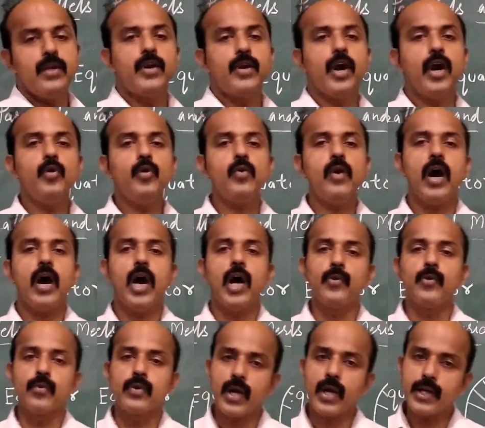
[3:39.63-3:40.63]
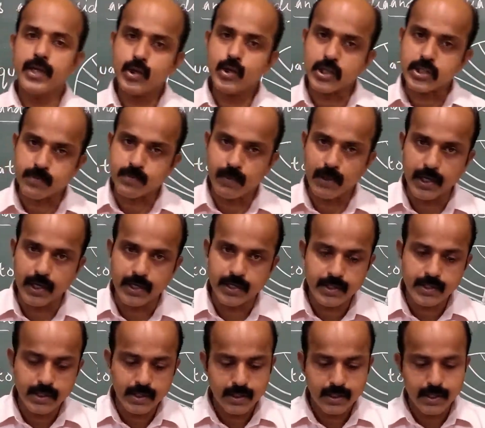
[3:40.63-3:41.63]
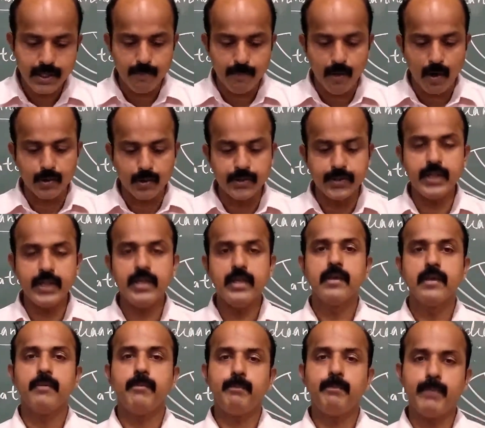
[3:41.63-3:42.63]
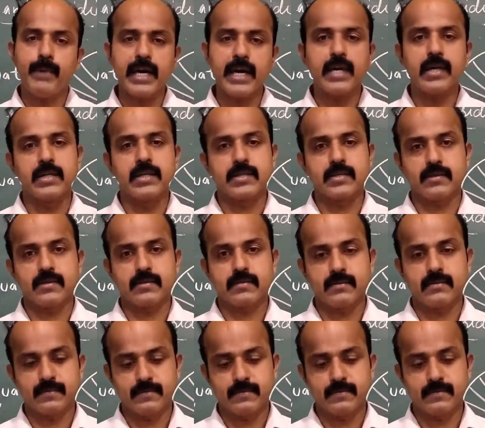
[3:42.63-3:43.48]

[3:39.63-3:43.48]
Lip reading: Now I would like to explain about the parallels.